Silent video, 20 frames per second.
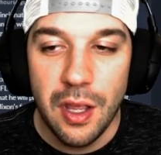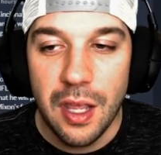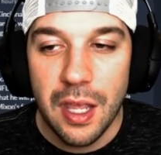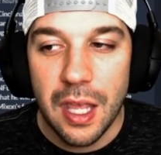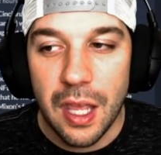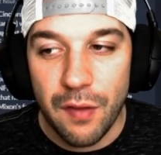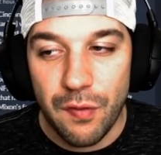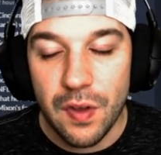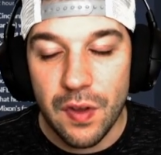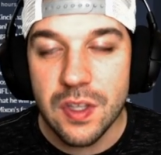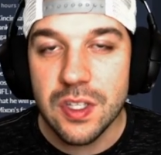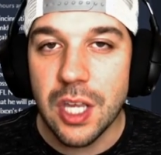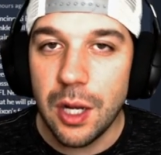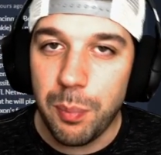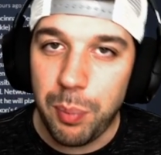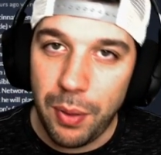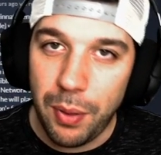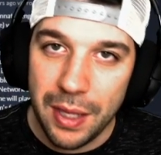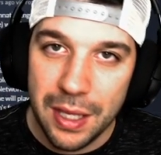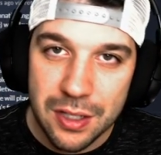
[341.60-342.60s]
If he's going to
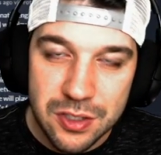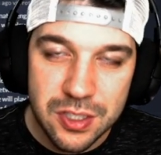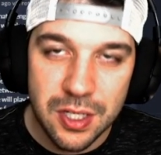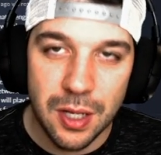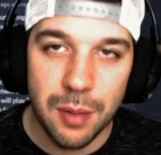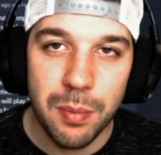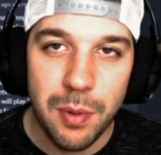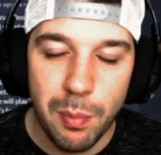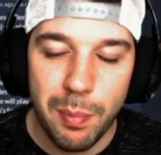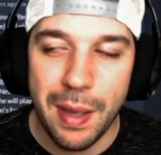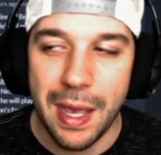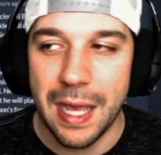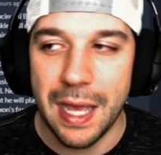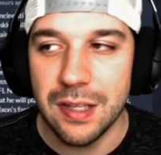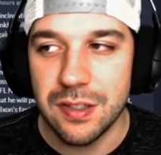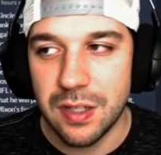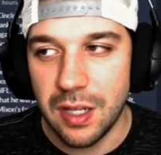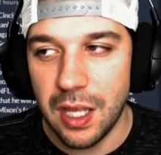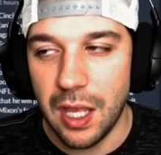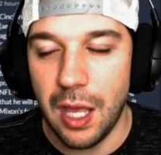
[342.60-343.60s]
play in some
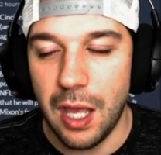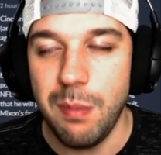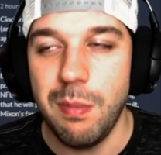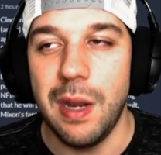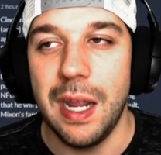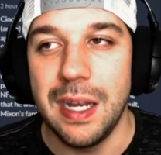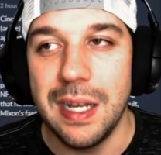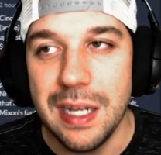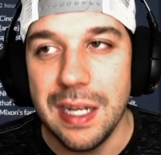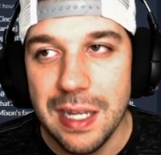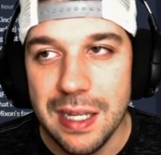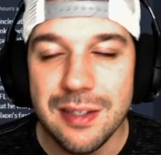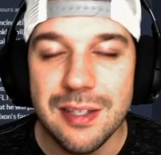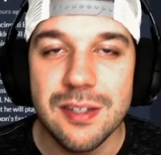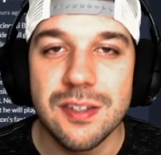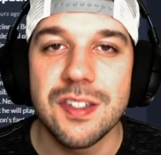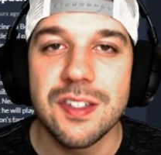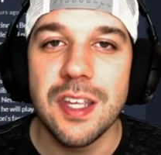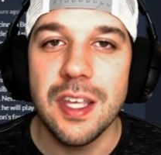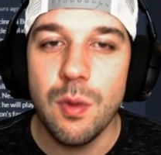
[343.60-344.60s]
capacity, I mean, I need to
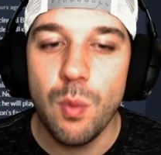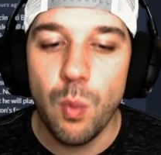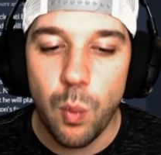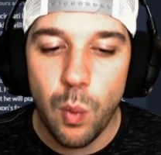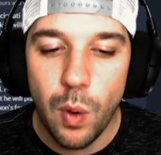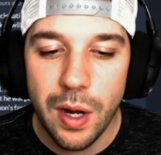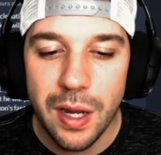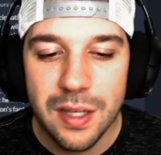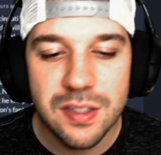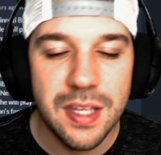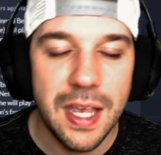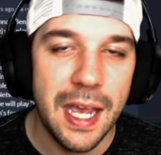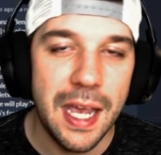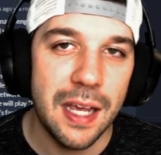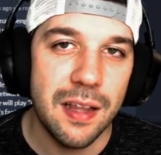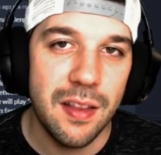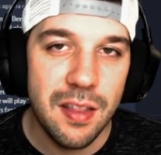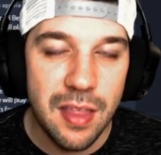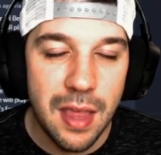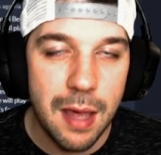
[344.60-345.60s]
see what
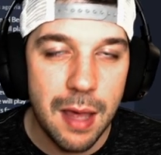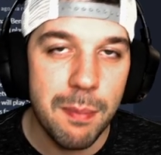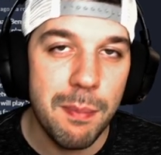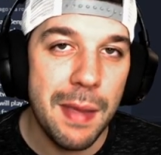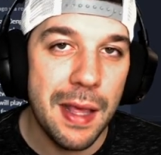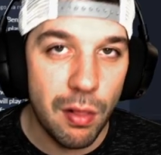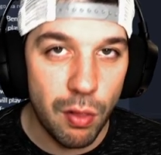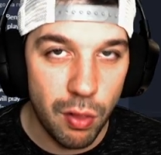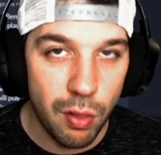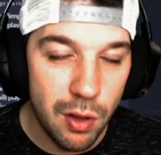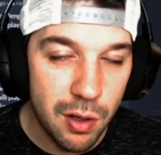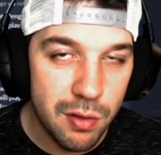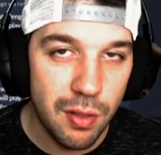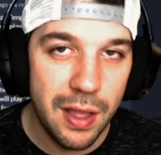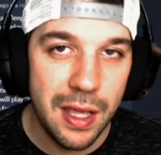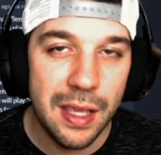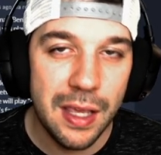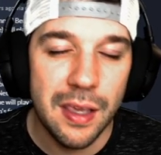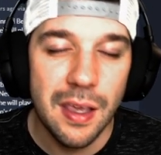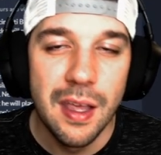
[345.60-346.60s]
exactly that may look
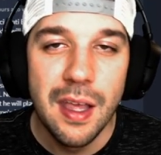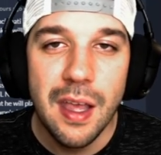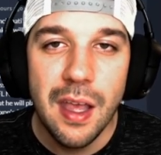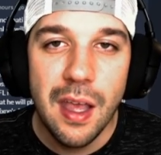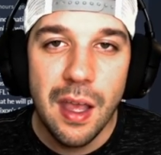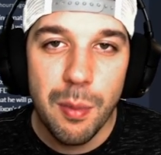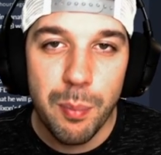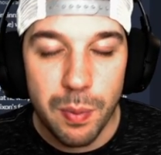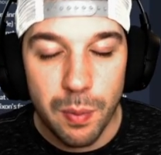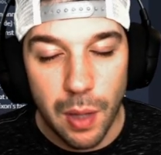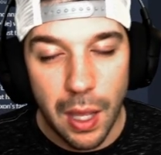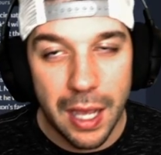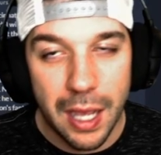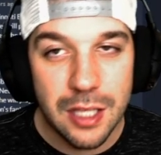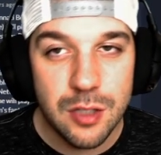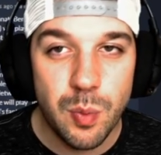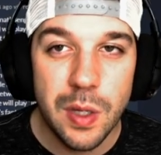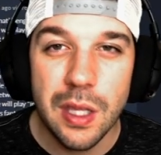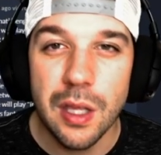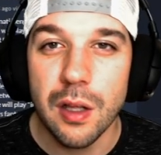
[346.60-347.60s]
like as
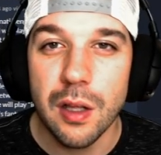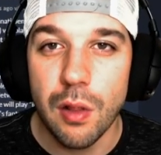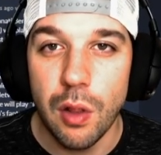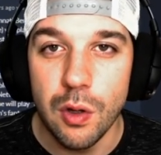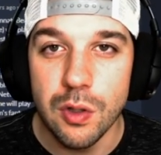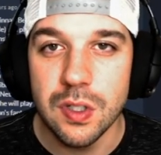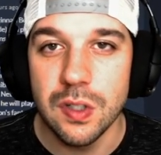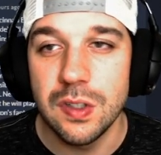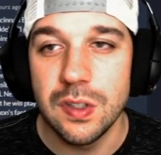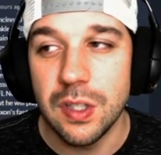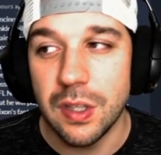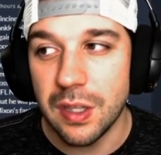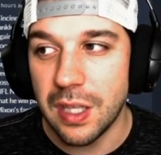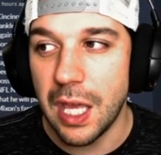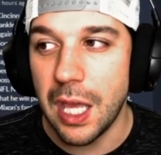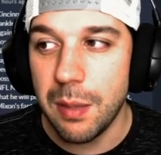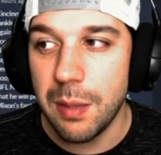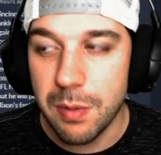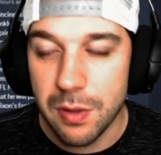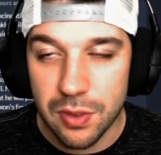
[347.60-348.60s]
we get closer to the
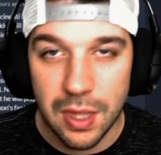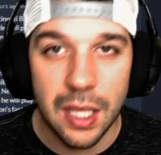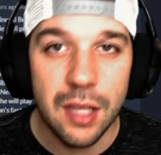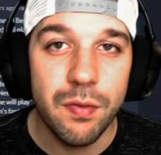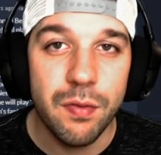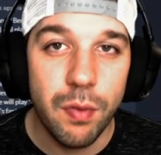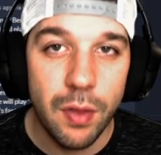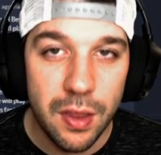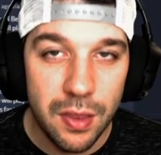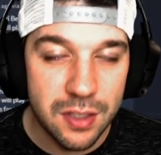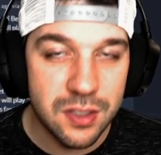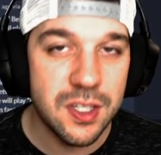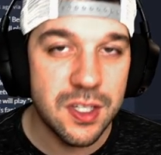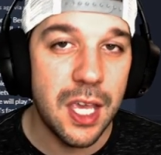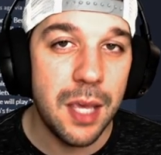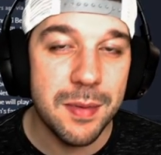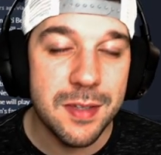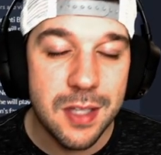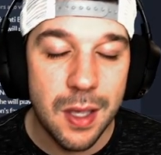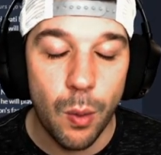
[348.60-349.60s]
game. And thankfully, this game
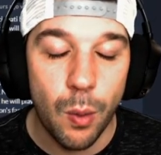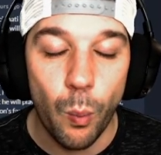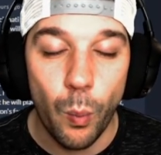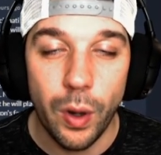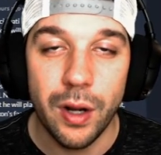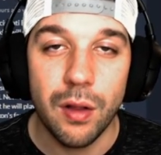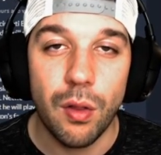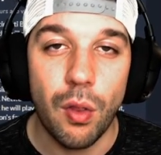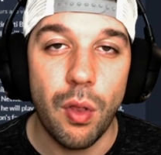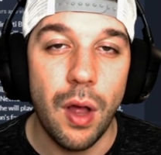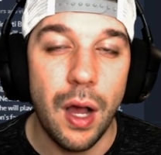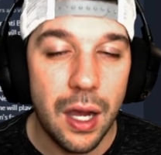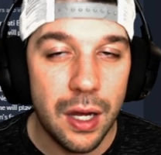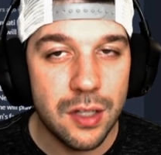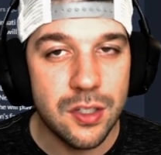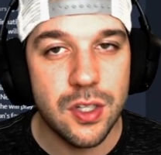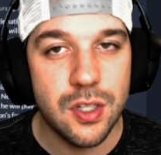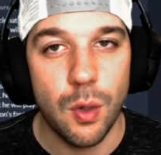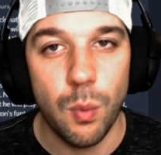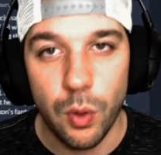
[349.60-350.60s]
is at one o'clock,
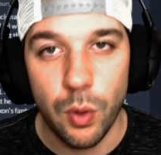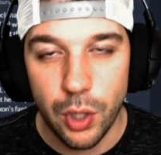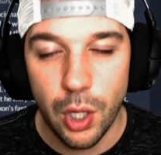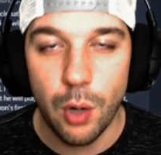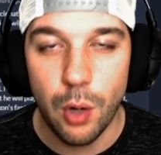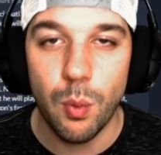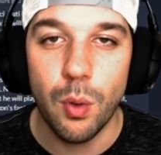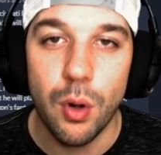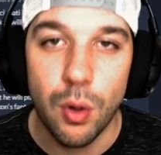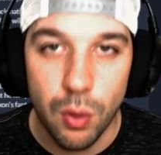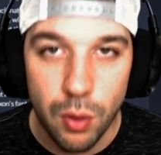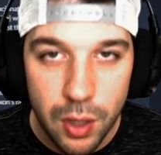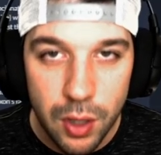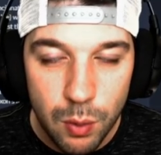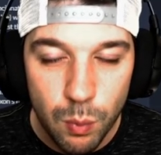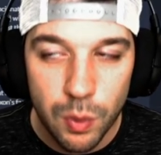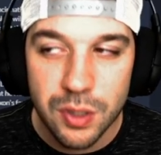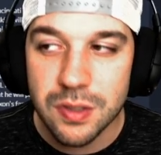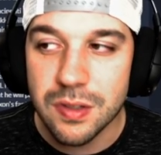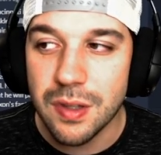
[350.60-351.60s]
so we'll know early
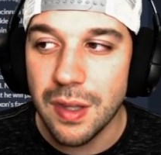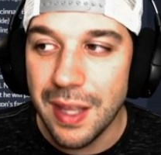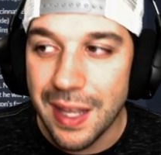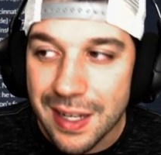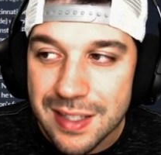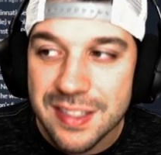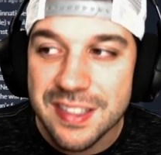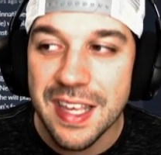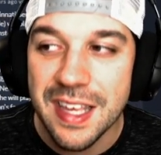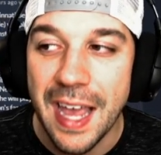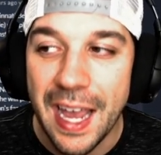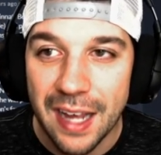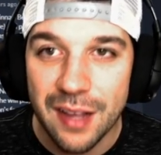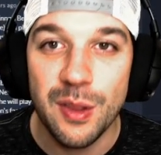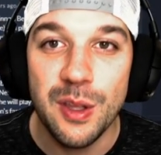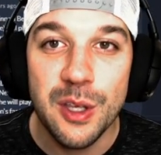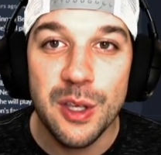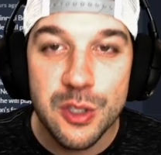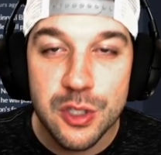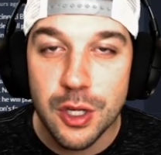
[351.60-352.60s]
what exactly
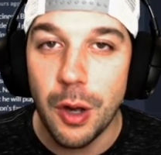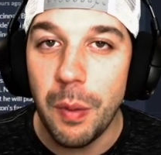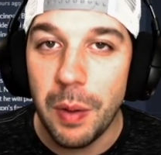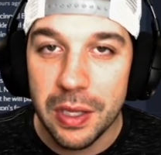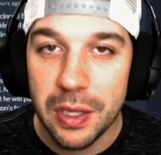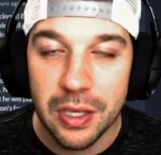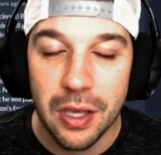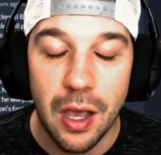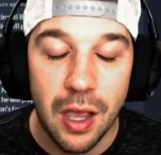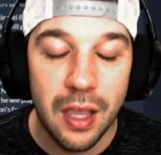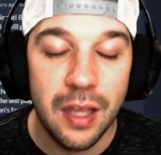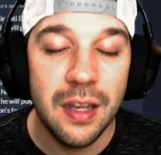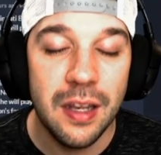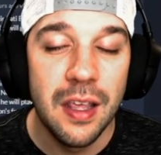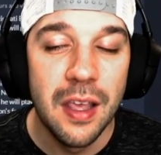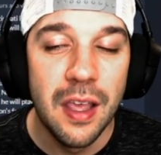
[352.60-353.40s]
is going on.